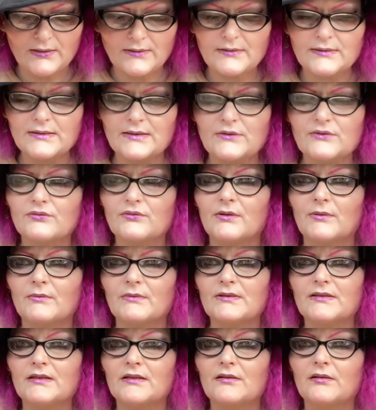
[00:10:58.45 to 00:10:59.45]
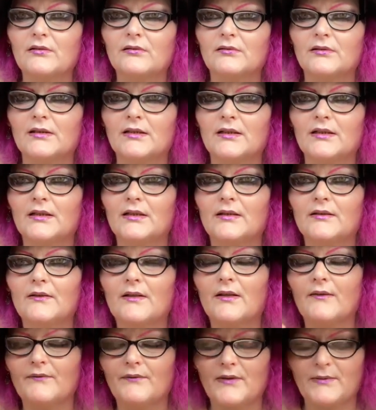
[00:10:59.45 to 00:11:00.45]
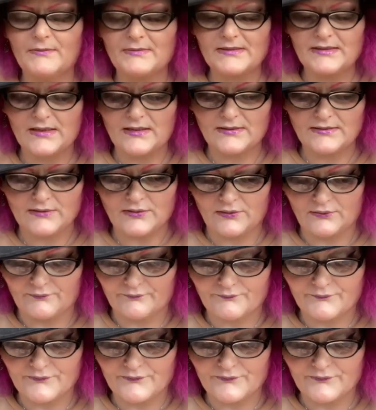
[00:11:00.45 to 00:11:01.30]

and the central heating was still on. The thermostat has gone.